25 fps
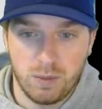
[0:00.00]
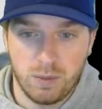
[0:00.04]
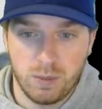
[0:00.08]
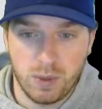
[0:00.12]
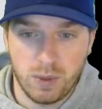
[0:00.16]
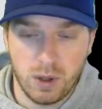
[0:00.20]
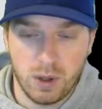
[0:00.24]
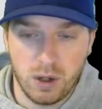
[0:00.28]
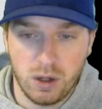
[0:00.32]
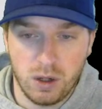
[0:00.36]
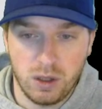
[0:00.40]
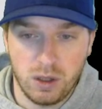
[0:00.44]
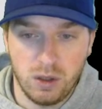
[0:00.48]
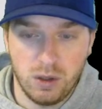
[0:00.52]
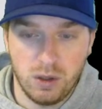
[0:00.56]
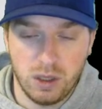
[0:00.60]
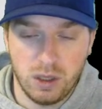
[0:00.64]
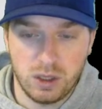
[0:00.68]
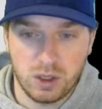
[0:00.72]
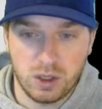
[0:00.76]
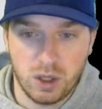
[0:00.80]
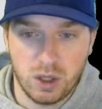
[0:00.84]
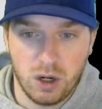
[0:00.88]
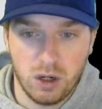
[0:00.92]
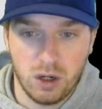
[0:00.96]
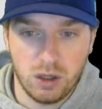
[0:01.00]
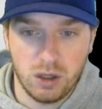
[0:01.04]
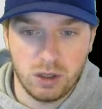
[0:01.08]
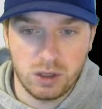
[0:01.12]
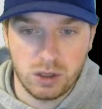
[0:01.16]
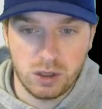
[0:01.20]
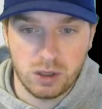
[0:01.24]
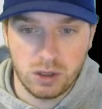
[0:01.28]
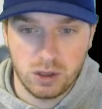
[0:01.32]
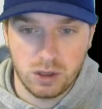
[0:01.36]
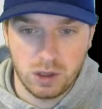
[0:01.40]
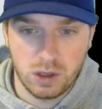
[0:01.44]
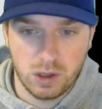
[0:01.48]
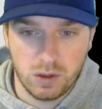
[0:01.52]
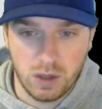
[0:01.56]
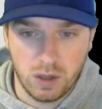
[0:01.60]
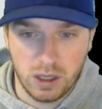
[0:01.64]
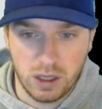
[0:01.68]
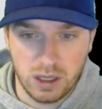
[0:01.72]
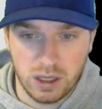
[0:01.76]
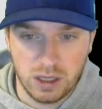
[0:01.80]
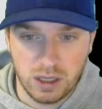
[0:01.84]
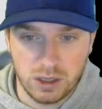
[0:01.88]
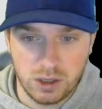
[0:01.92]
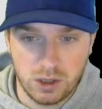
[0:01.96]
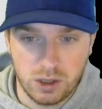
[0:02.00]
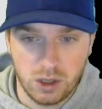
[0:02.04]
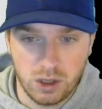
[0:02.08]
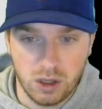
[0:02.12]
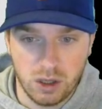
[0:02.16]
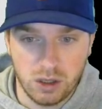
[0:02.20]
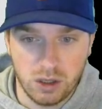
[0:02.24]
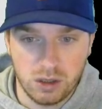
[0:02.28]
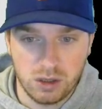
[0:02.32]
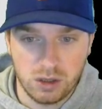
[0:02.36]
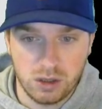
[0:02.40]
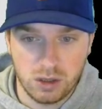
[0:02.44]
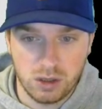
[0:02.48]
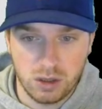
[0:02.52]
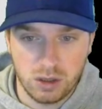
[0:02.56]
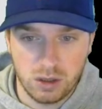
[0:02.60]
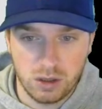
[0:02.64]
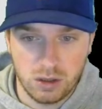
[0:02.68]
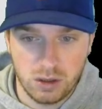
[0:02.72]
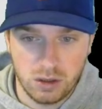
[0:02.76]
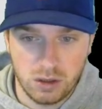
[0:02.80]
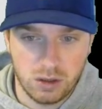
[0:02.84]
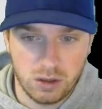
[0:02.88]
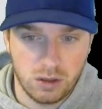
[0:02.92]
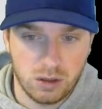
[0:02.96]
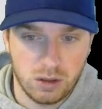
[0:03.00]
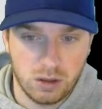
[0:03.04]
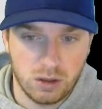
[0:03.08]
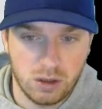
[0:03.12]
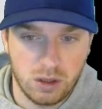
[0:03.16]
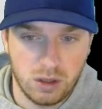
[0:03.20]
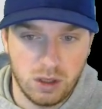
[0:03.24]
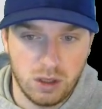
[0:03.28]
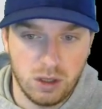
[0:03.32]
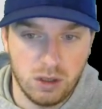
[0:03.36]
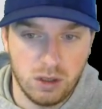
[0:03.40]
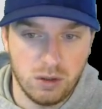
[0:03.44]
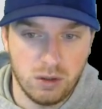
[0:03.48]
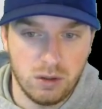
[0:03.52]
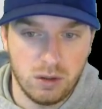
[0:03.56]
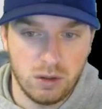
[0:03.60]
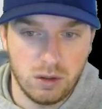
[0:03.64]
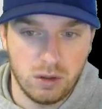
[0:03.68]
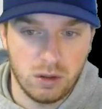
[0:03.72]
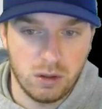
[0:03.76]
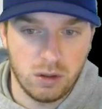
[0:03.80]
per unit charge, right? That's charge, Q.